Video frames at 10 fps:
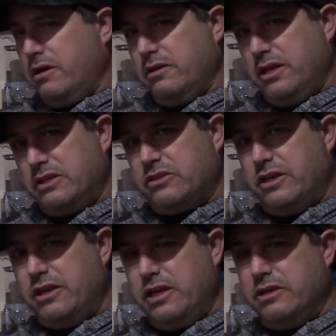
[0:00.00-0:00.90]
The next thing
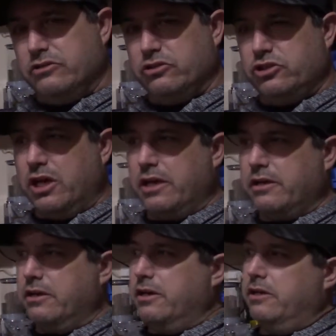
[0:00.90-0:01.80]
you need is a
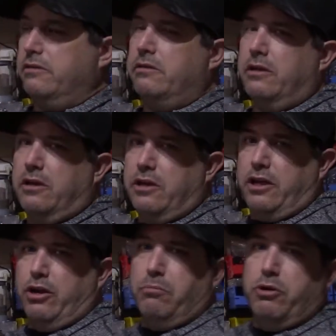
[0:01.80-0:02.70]
shotgun.
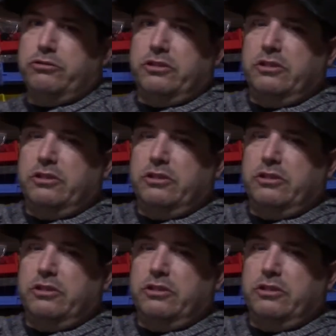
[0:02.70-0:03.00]
Most of the